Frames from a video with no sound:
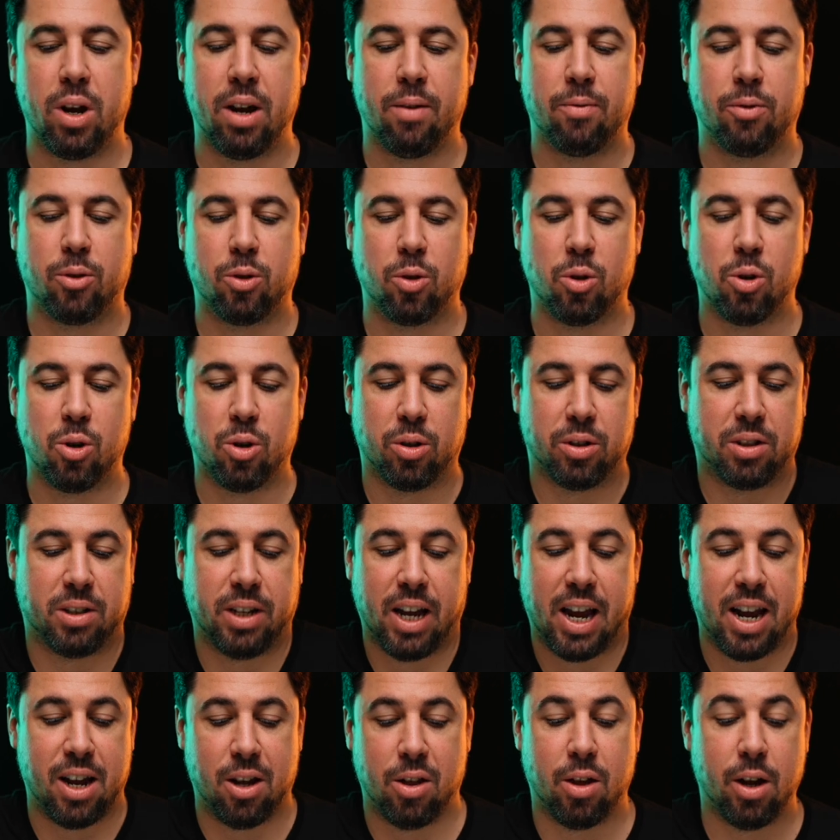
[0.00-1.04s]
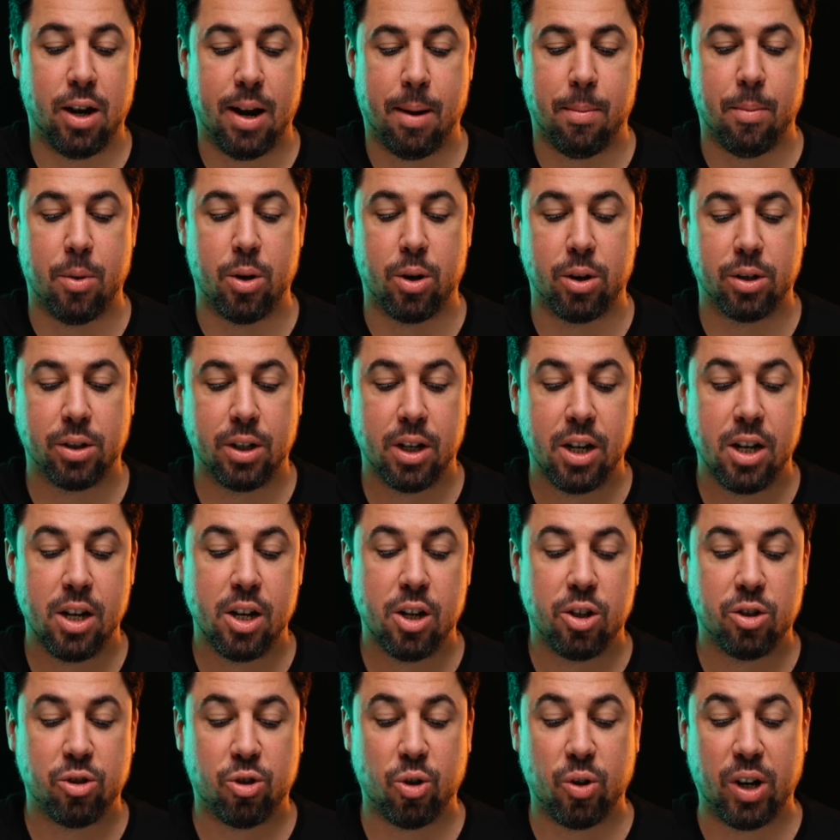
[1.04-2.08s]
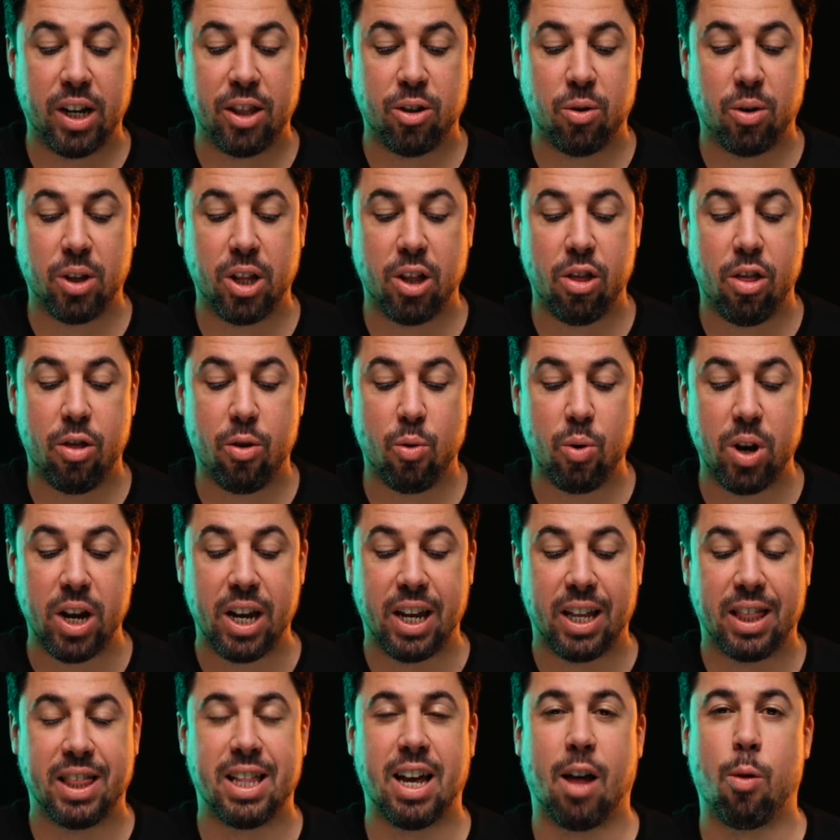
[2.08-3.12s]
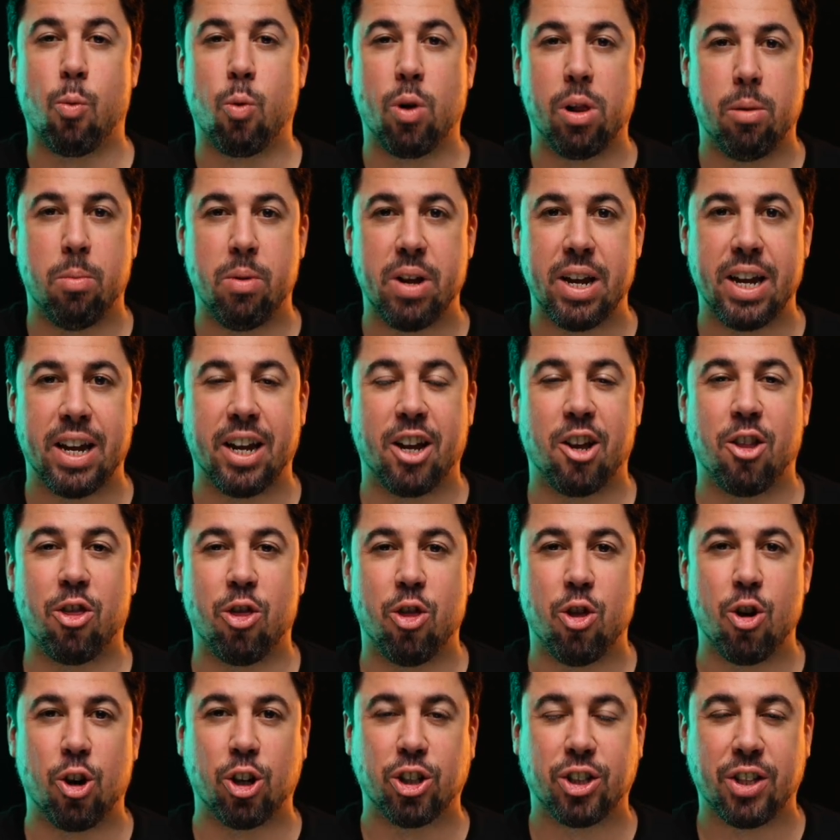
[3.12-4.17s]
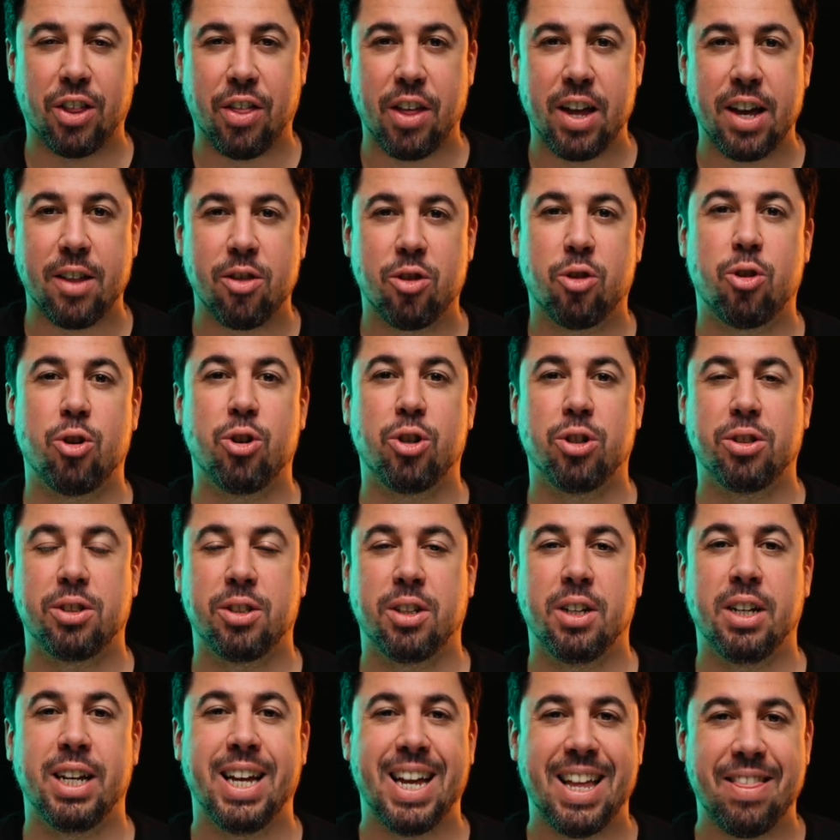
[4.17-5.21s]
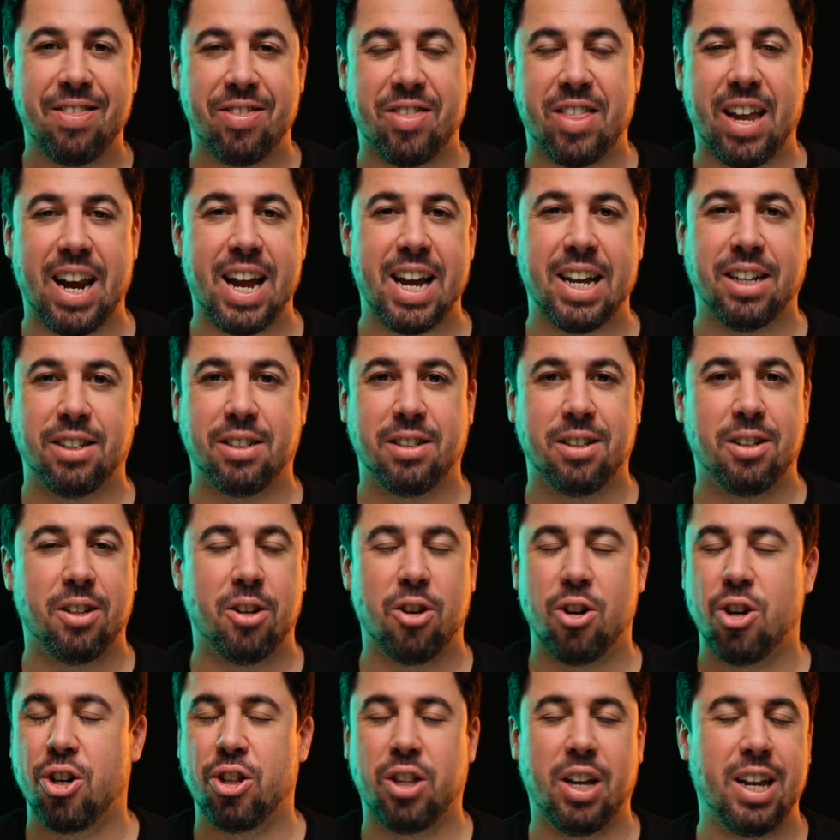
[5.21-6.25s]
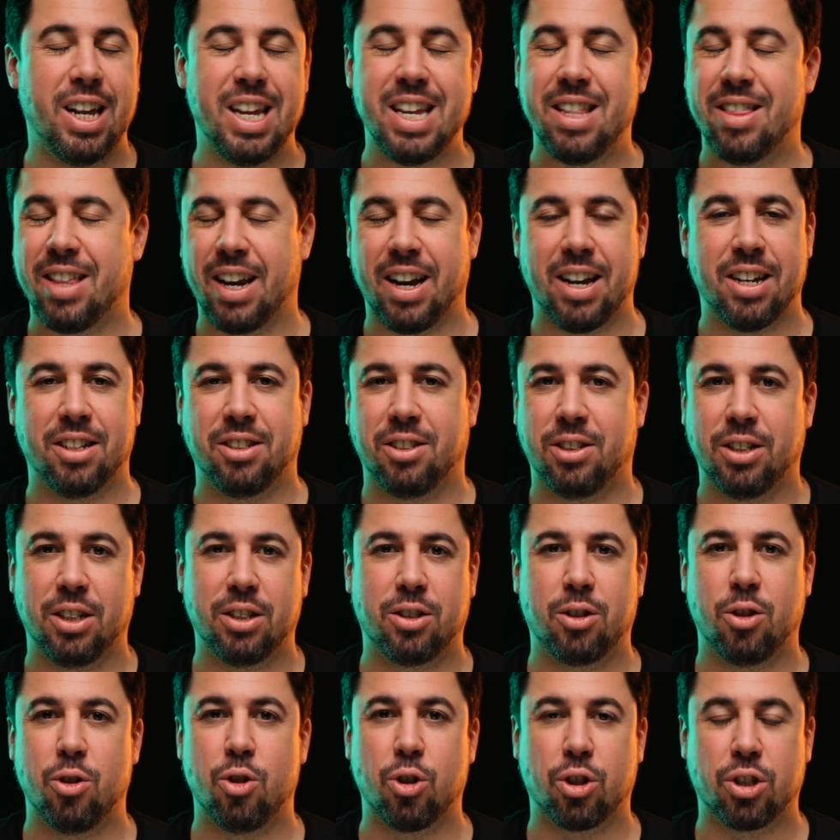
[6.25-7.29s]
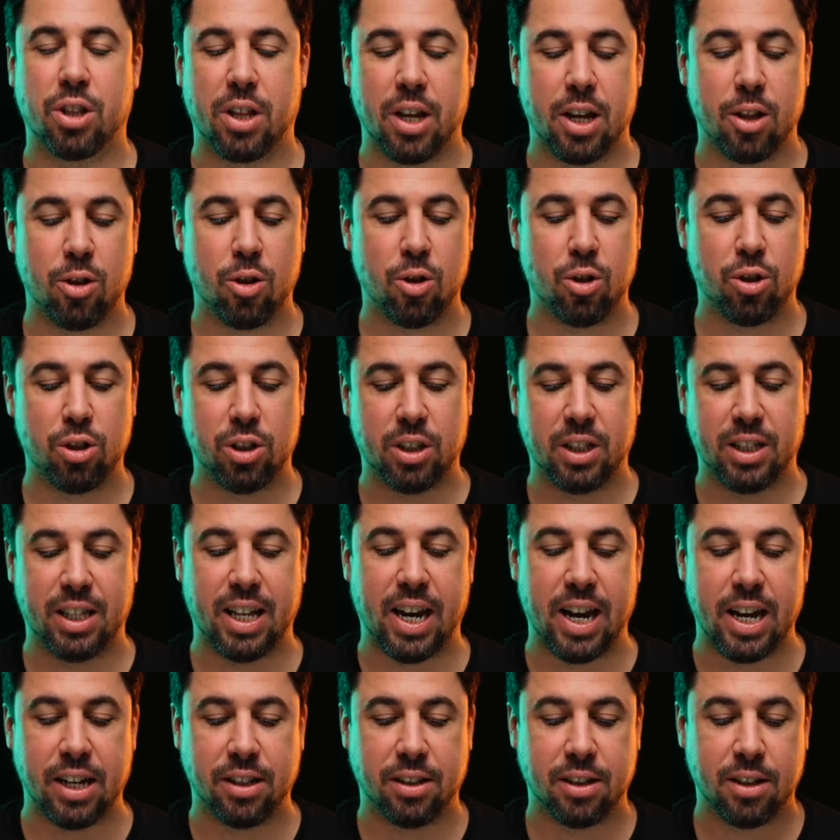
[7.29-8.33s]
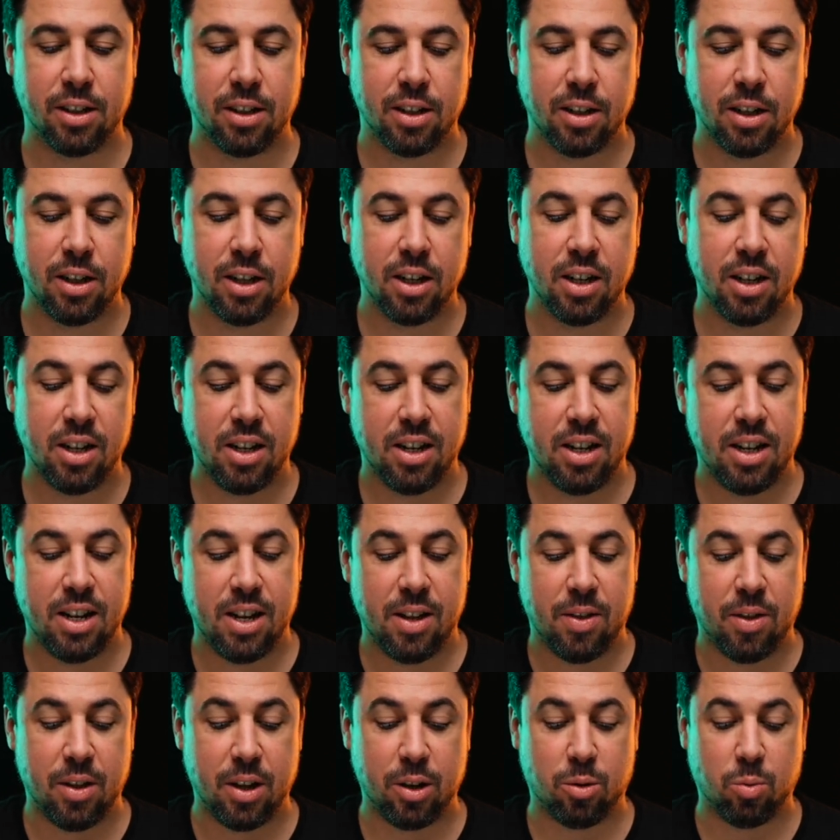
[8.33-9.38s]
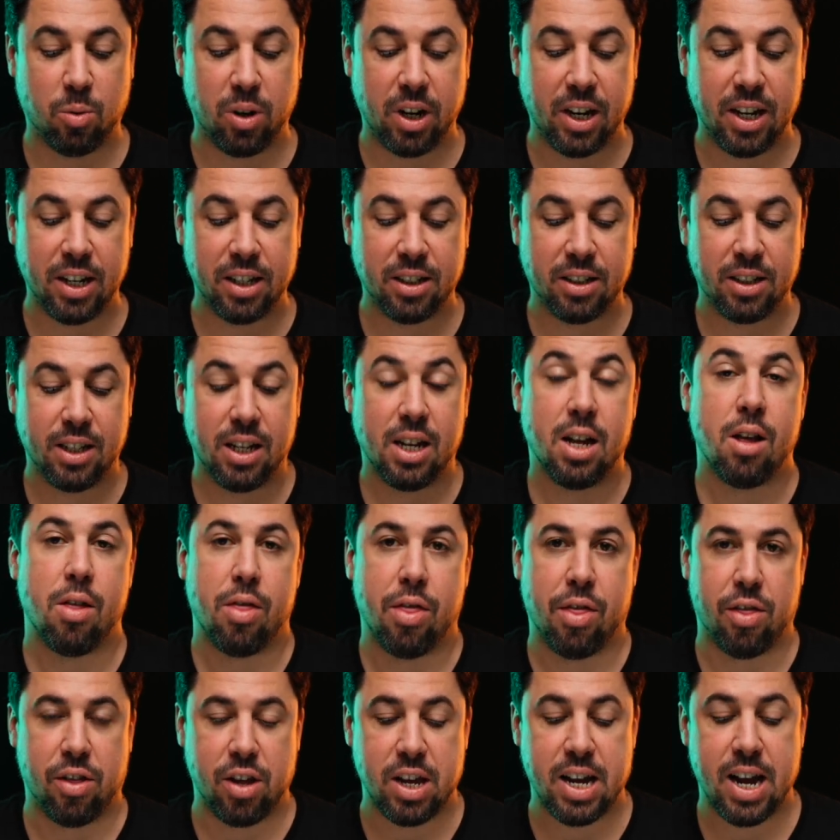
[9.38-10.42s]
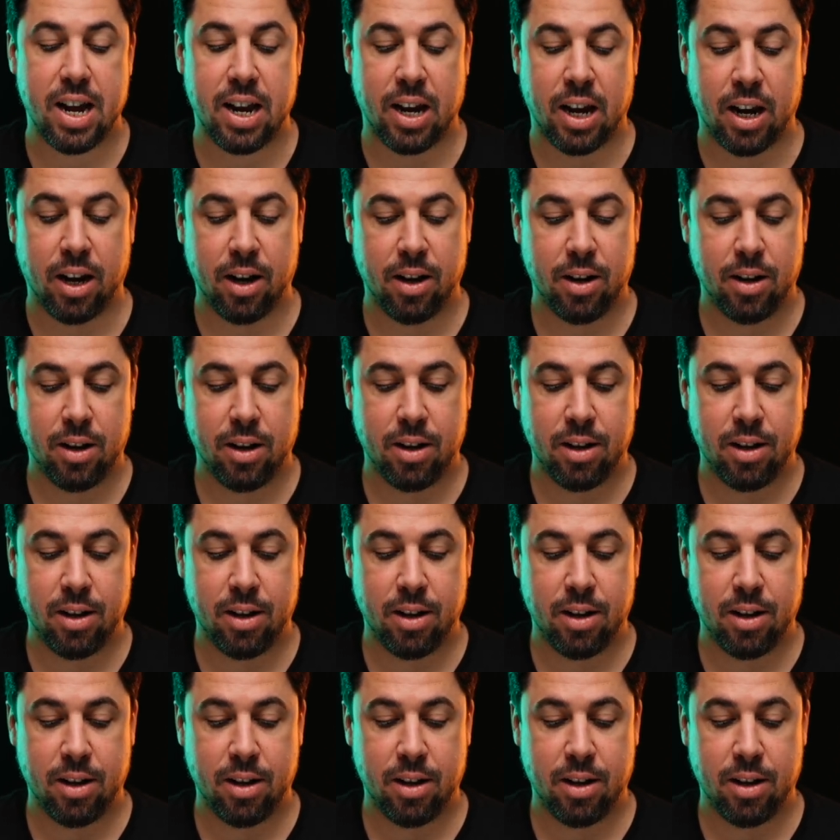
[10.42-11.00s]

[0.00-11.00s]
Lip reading: have to say the numbers. 203, that will be 203, not y3, just 203. This one is 100.